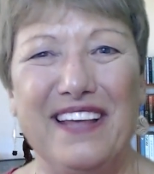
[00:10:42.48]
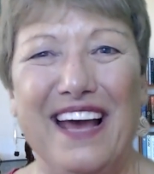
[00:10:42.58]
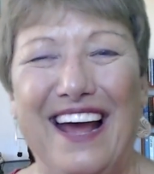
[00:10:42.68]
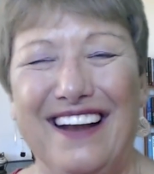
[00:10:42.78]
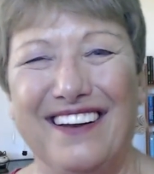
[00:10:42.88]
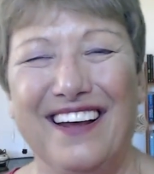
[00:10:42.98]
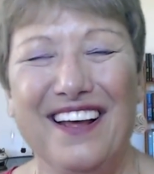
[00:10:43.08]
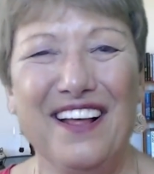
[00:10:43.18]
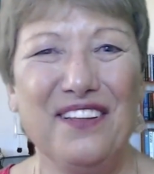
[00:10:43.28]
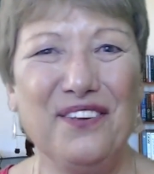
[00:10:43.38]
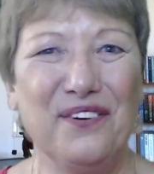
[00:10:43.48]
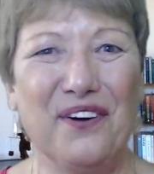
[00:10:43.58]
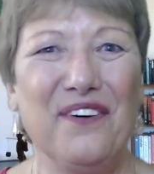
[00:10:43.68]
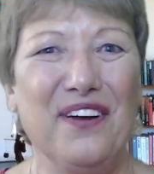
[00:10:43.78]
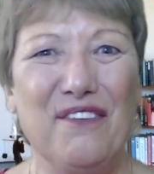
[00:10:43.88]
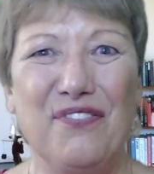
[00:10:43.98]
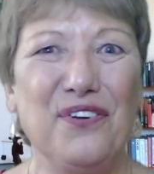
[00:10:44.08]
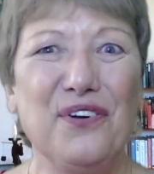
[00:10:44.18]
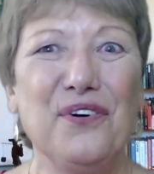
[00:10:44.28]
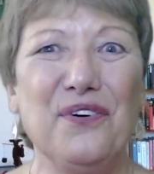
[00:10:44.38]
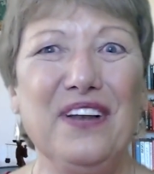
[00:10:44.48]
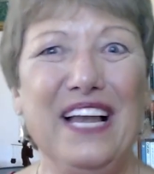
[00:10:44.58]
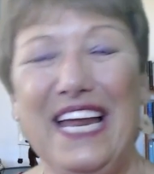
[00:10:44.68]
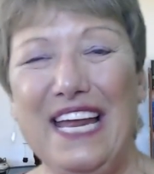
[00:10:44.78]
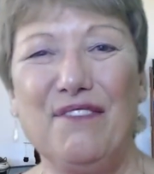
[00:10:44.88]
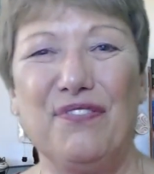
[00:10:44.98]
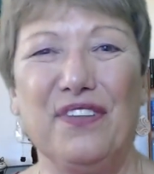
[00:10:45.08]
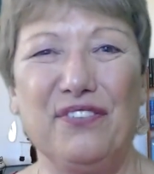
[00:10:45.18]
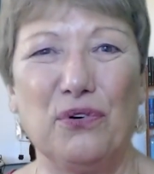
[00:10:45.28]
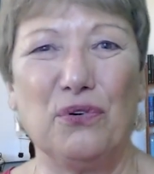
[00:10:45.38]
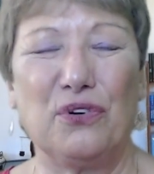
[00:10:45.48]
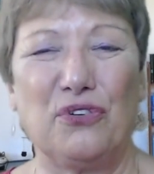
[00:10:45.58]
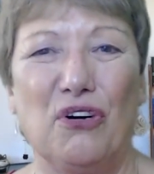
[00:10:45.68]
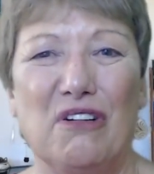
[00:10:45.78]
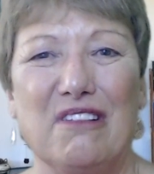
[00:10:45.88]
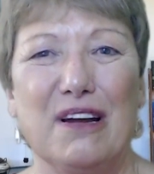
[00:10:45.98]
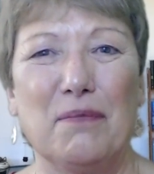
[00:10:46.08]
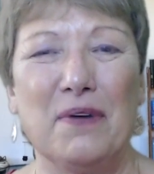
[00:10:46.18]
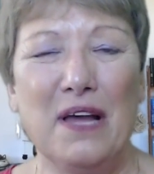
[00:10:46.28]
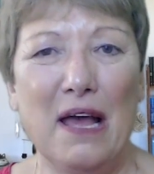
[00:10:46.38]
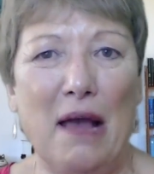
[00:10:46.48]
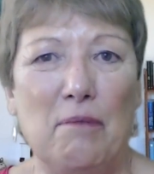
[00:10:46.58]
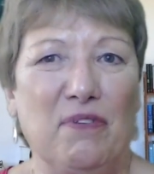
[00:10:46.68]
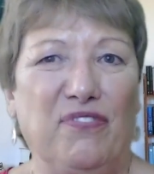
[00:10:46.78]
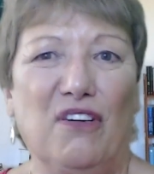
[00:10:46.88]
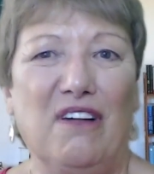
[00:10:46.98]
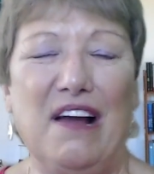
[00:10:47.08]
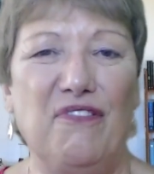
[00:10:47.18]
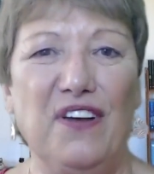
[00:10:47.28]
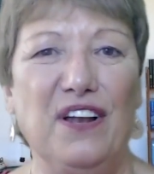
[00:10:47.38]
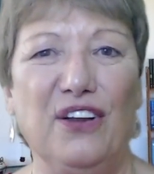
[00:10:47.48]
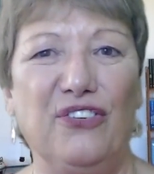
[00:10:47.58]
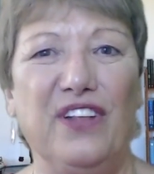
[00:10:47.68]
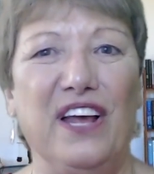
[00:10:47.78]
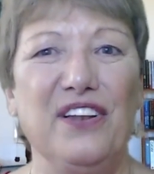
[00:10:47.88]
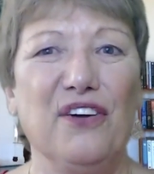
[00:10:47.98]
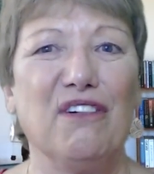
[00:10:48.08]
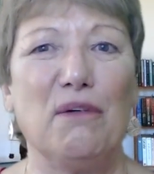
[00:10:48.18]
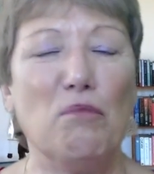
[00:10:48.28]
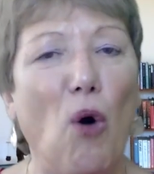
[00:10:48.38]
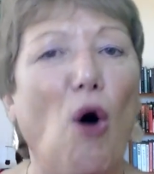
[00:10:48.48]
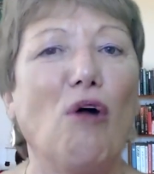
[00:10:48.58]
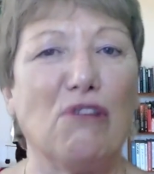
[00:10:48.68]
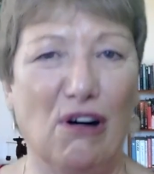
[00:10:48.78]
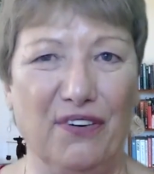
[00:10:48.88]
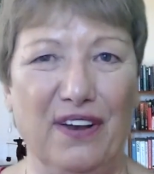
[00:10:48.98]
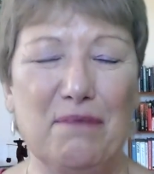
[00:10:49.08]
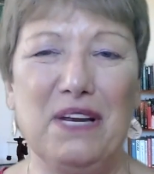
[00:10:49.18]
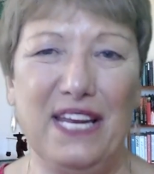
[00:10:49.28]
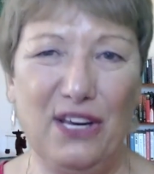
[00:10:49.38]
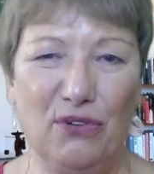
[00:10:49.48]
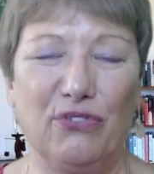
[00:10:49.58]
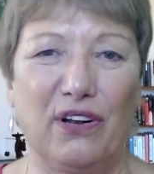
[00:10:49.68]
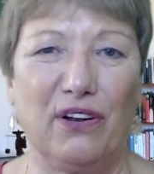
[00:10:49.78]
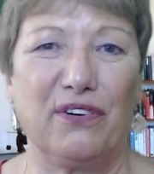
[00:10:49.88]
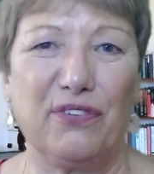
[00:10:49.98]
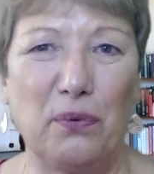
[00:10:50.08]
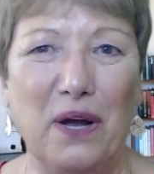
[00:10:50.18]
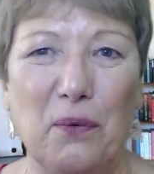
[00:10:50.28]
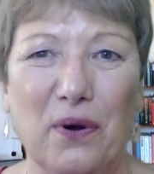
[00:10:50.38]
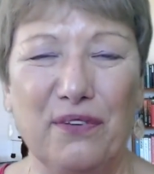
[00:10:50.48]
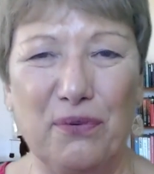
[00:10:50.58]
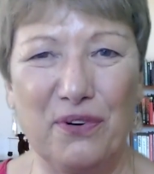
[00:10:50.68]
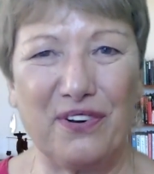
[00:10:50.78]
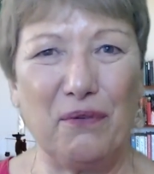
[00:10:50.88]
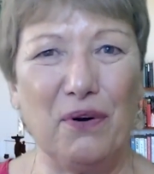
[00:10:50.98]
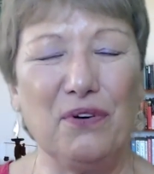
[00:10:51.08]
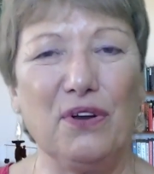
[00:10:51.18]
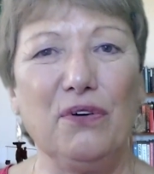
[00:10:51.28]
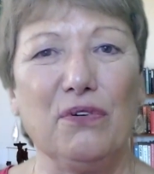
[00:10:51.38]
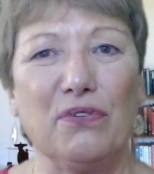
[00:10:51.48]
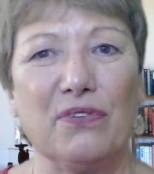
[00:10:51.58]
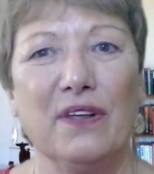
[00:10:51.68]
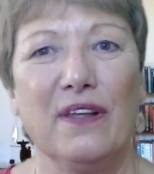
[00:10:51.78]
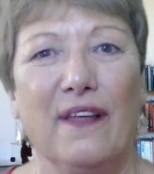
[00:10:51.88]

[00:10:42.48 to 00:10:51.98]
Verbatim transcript: said, You know, if you leave this auditorium before I finish, then you're a moron. I mean, he used a lot of swear words, which I won't use.